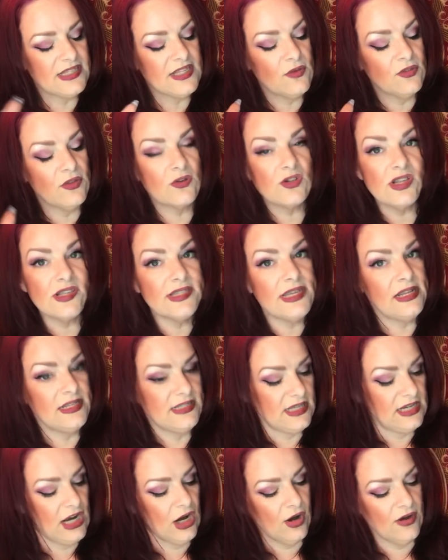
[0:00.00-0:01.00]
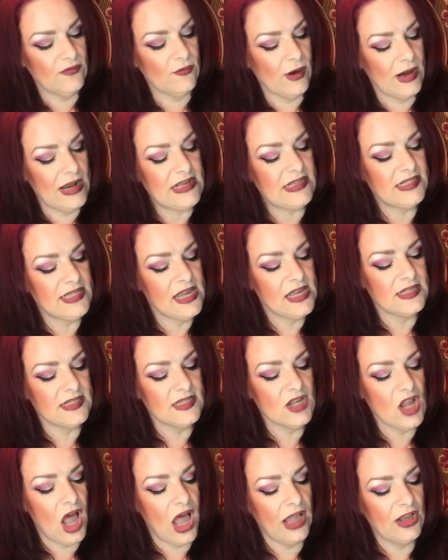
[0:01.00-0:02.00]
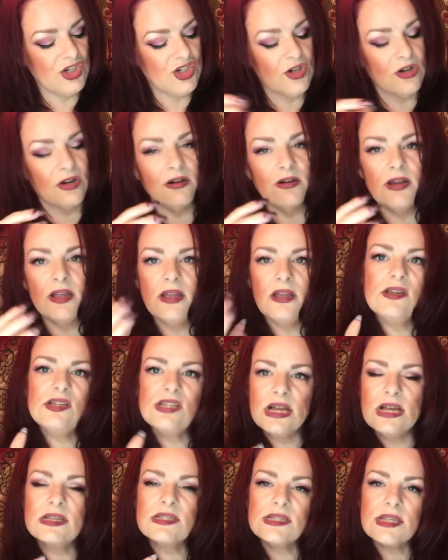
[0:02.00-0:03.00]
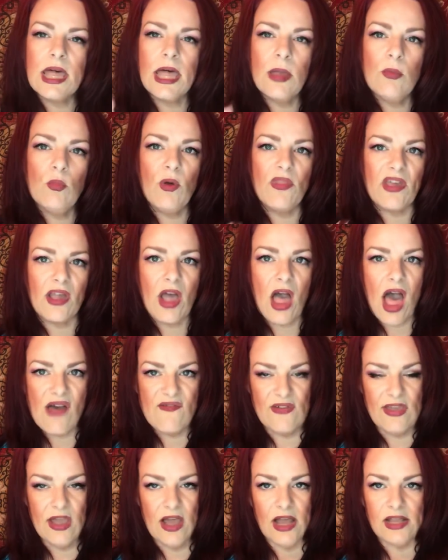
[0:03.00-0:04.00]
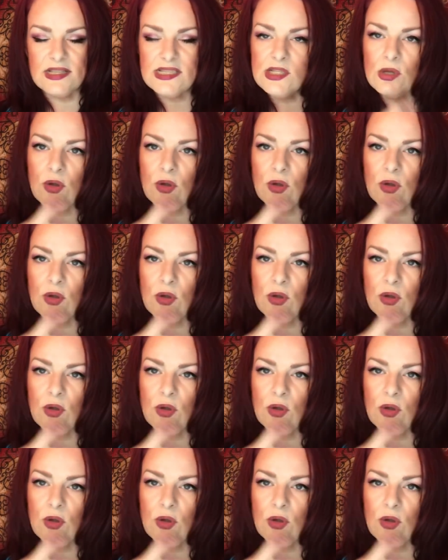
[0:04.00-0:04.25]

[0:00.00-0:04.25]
So there's a sentence in here where he says, conjure does come with a caveat.